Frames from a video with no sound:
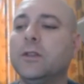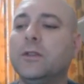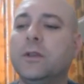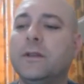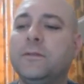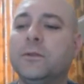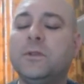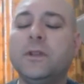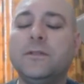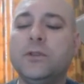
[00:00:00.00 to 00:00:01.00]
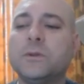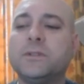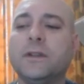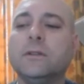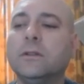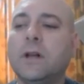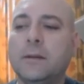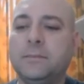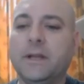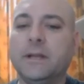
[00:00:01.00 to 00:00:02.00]
If you do a single
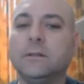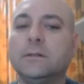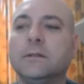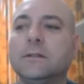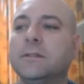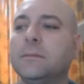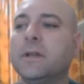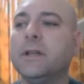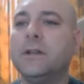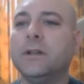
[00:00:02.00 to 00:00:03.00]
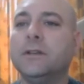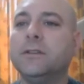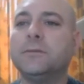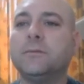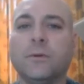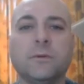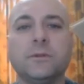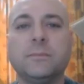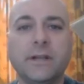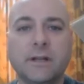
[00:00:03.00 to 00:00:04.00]
opt-in, somebody could just throw
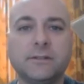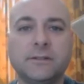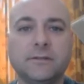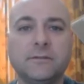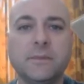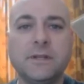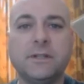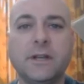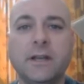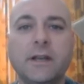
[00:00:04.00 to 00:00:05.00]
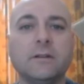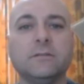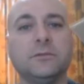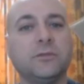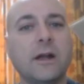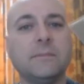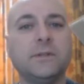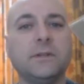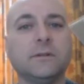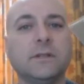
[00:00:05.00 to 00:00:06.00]
somebody else's information in there, subscribe
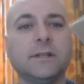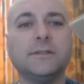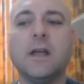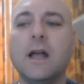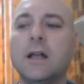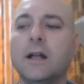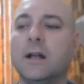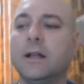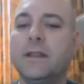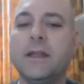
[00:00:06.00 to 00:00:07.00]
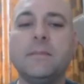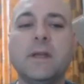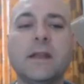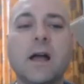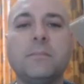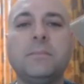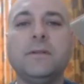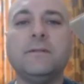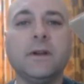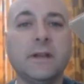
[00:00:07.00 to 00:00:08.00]
to your list. They may not
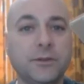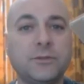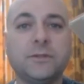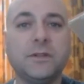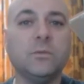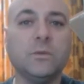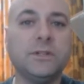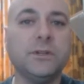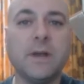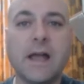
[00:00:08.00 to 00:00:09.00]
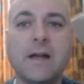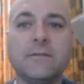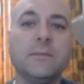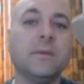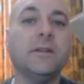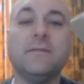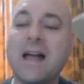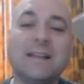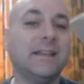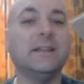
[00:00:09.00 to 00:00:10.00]
be very interested in what you have, and they may have
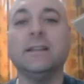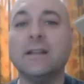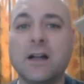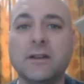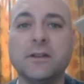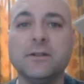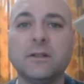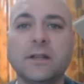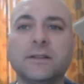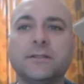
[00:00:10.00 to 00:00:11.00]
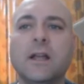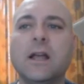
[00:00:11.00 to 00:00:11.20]
accidentally gotten on your list.